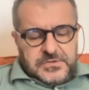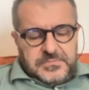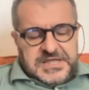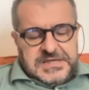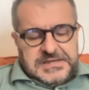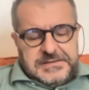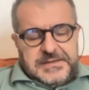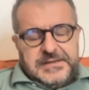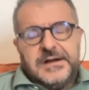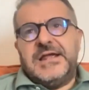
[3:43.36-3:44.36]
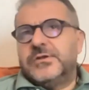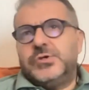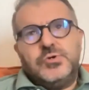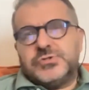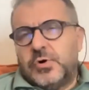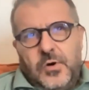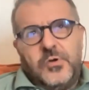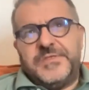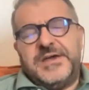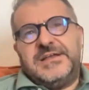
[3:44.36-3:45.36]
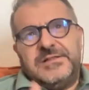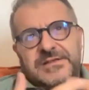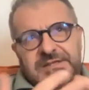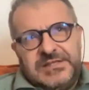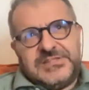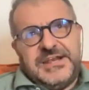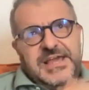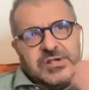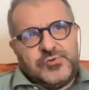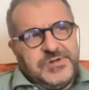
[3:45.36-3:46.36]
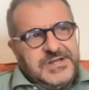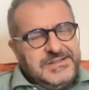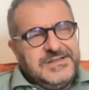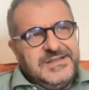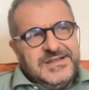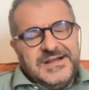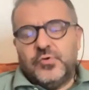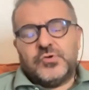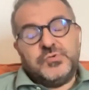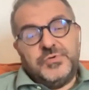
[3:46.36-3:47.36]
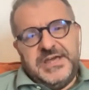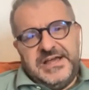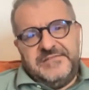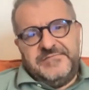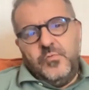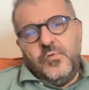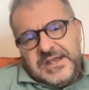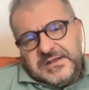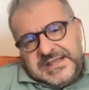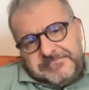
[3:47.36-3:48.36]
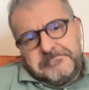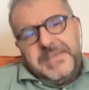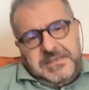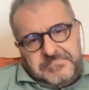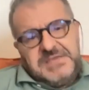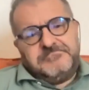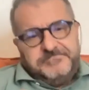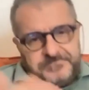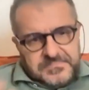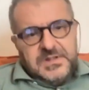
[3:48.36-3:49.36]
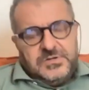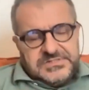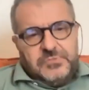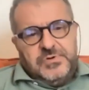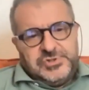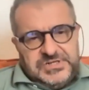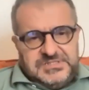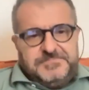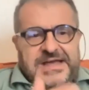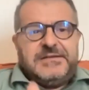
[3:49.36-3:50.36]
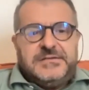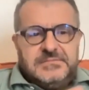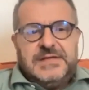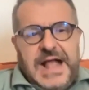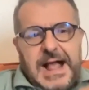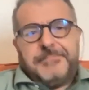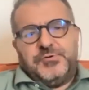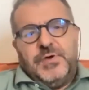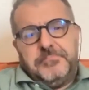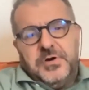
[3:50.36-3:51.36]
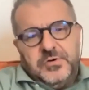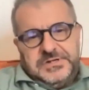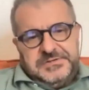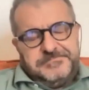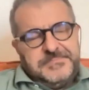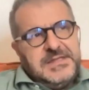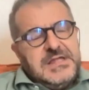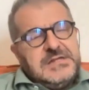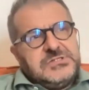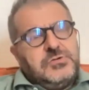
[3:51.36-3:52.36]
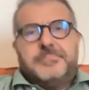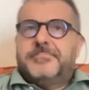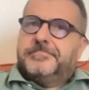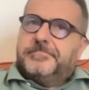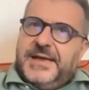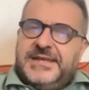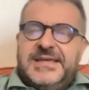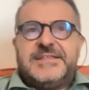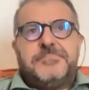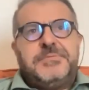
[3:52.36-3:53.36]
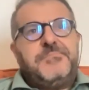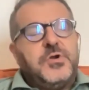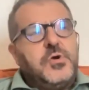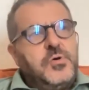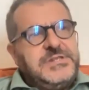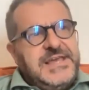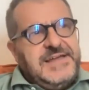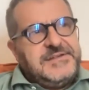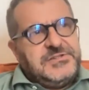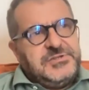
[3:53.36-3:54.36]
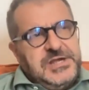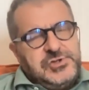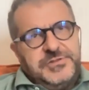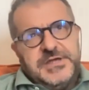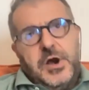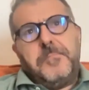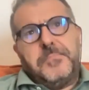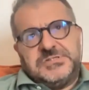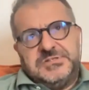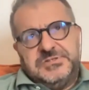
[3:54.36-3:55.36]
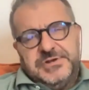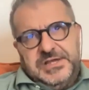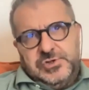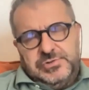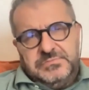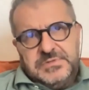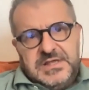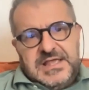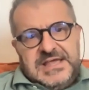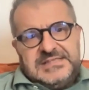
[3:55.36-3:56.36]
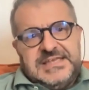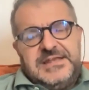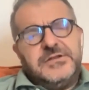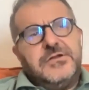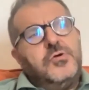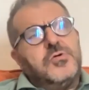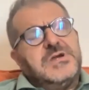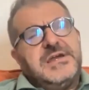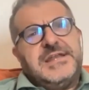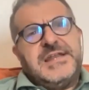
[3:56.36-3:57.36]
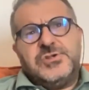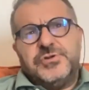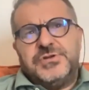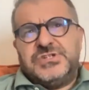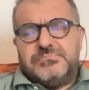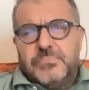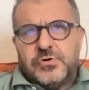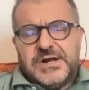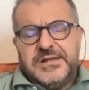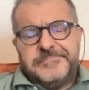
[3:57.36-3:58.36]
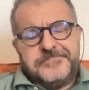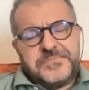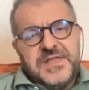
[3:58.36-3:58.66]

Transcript: to make and use all the intellectual tools we have. One, maybe consequentialist, but up to a point. So many other people go in the other direction, the opposite direction and say, look, an action is moral